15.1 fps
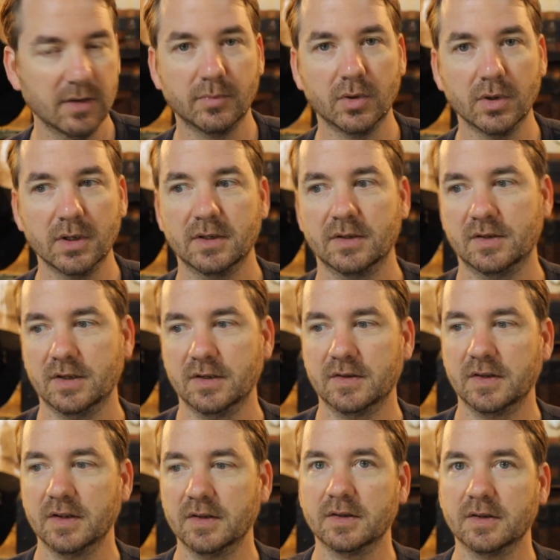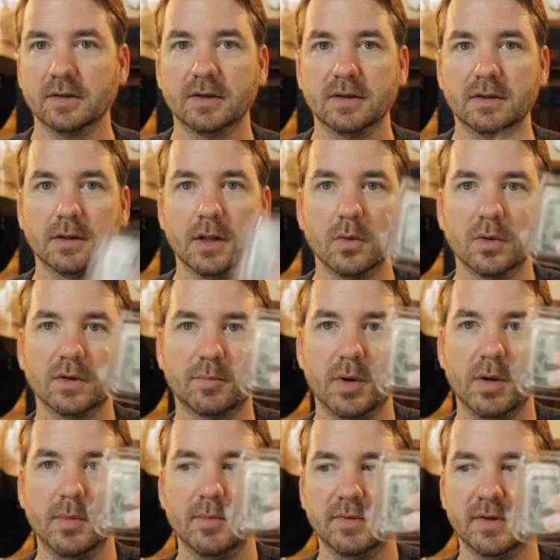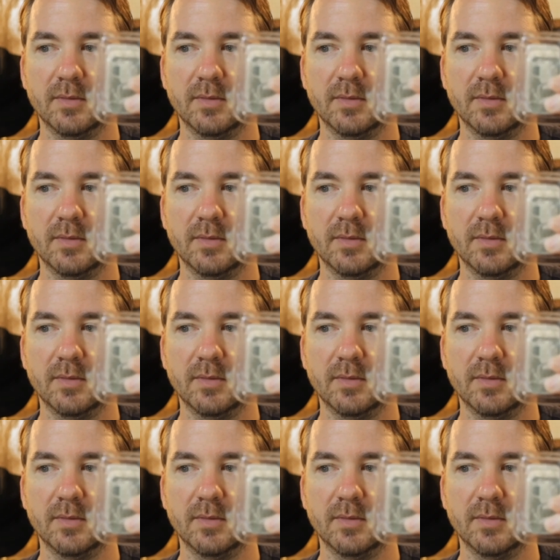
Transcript: Bullion's consistently lowest premiums